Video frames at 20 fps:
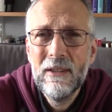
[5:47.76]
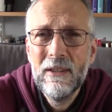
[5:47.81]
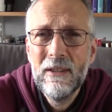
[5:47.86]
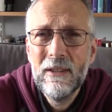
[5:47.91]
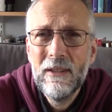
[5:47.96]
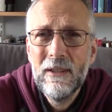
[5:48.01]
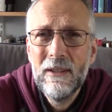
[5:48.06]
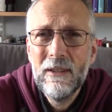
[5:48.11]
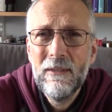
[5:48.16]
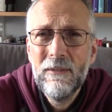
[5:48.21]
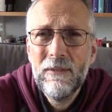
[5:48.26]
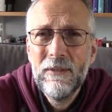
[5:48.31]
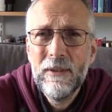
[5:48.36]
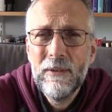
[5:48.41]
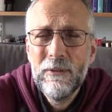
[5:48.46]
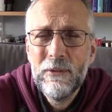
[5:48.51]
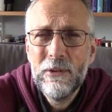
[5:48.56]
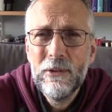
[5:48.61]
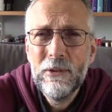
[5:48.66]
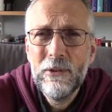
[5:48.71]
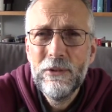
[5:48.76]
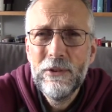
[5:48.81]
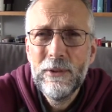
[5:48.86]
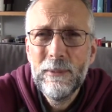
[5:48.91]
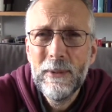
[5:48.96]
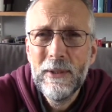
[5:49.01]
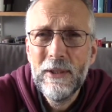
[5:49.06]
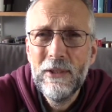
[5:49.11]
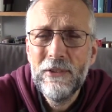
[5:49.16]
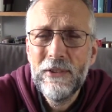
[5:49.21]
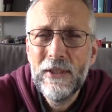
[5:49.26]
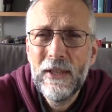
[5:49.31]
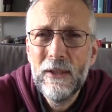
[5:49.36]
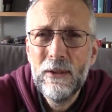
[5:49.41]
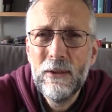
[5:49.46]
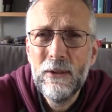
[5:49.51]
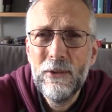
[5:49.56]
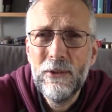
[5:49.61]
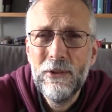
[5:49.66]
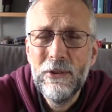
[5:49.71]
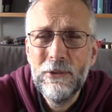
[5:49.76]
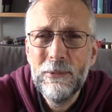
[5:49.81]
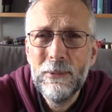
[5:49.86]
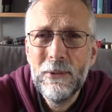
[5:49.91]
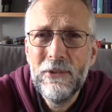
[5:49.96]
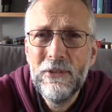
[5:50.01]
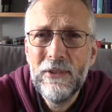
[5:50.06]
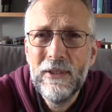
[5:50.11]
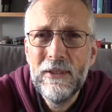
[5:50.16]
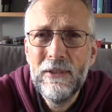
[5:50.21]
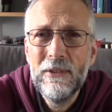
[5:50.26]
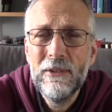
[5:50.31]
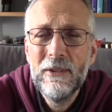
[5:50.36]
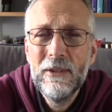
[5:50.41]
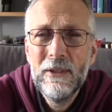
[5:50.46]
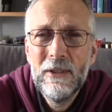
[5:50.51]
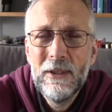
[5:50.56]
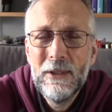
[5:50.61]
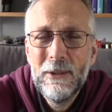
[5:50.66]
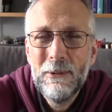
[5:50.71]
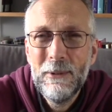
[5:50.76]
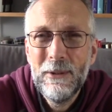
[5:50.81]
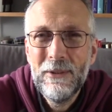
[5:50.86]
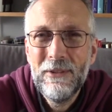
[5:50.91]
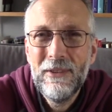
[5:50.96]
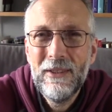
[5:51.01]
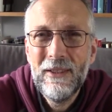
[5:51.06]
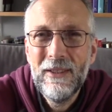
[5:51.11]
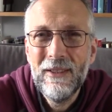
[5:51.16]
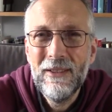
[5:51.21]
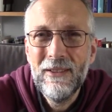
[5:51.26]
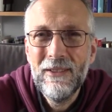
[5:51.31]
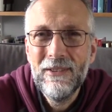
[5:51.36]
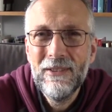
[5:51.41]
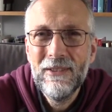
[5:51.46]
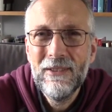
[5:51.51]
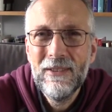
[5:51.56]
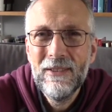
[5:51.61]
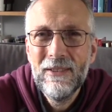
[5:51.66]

I'm sure some of those how longs were said with tears.